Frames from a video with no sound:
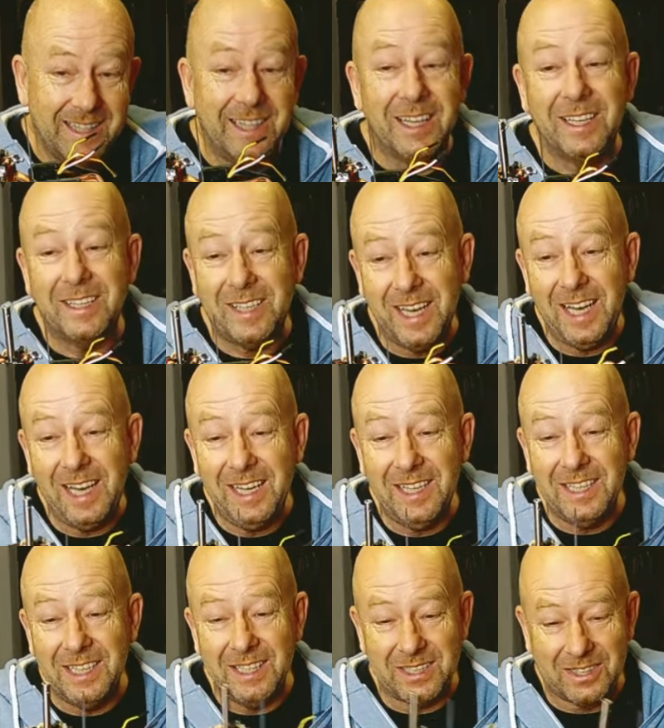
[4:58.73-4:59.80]
the tail
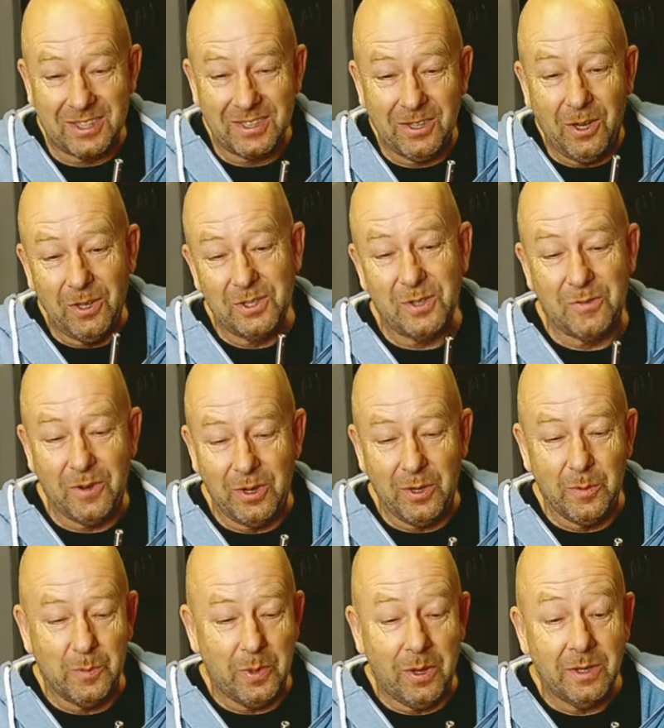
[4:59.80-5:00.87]
is also very
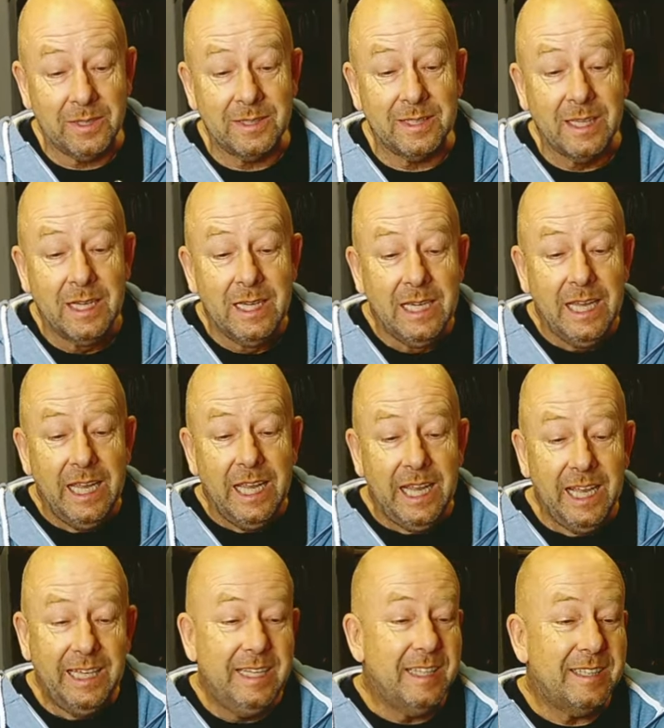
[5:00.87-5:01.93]
important.
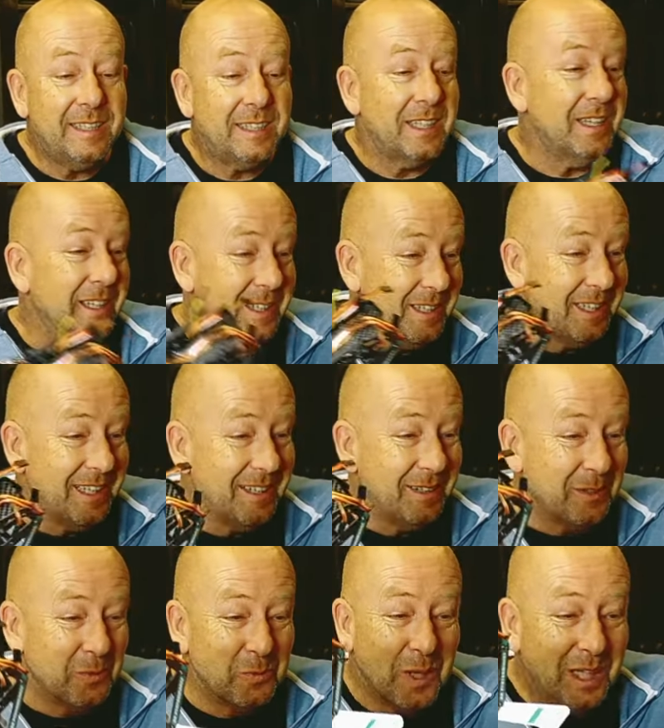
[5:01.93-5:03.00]
It is
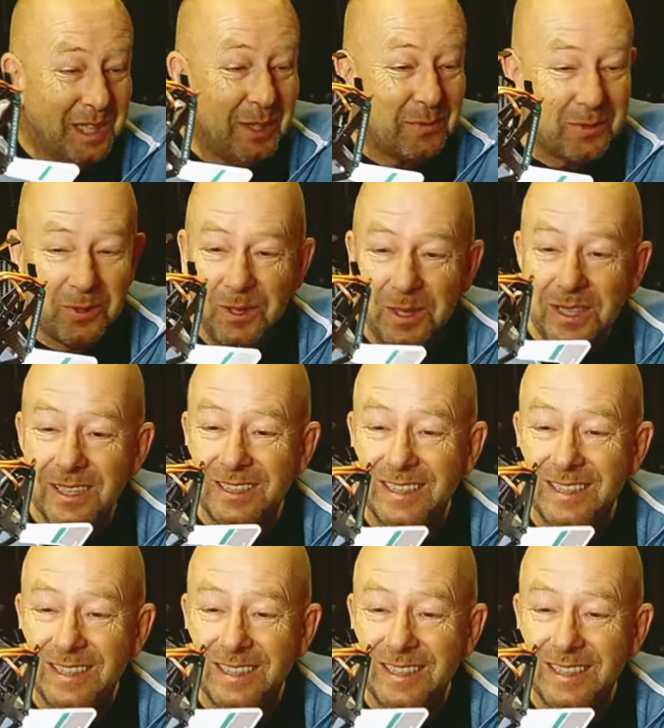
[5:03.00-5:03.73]
wonderful